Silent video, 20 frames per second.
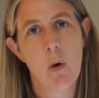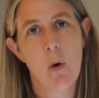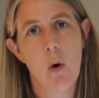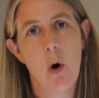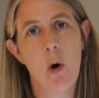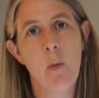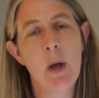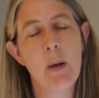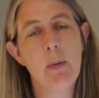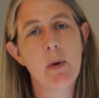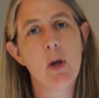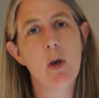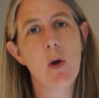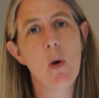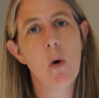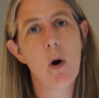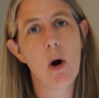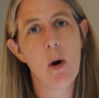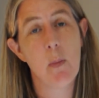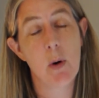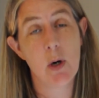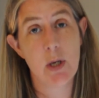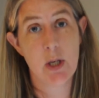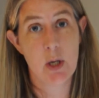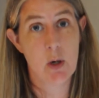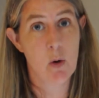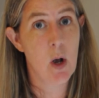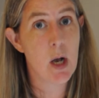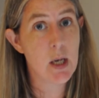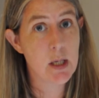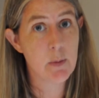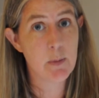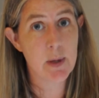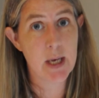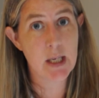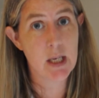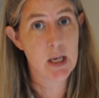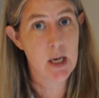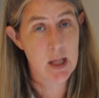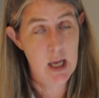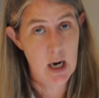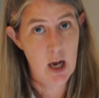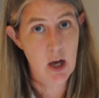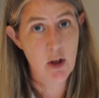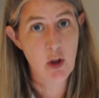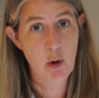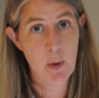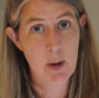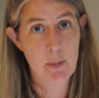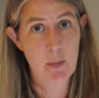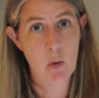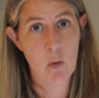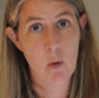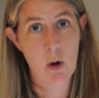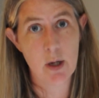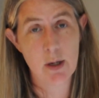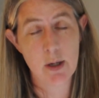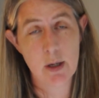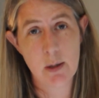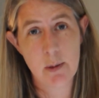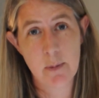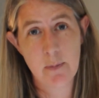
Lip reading: Or maybe you are a person who has the blessing and that other people want.